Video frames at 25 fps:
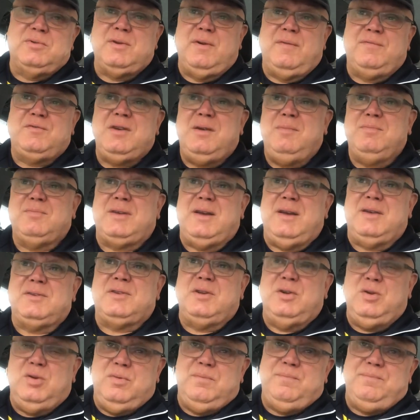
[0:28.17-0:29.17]
So I've jumped out and
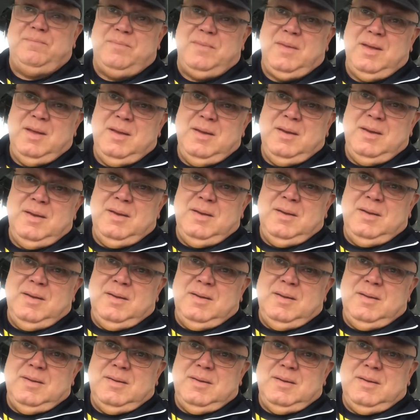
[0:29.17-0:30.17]
said, "Look,
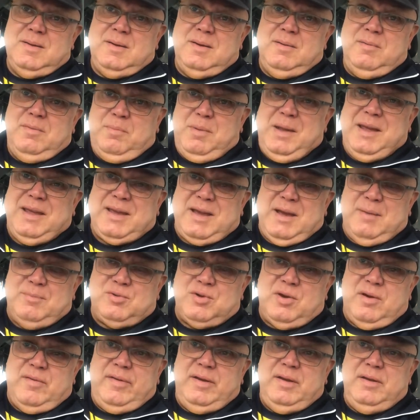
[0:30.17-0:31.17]
I'm a black cab
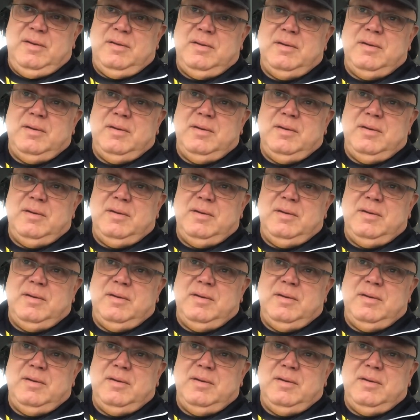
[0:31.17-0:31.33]
driver.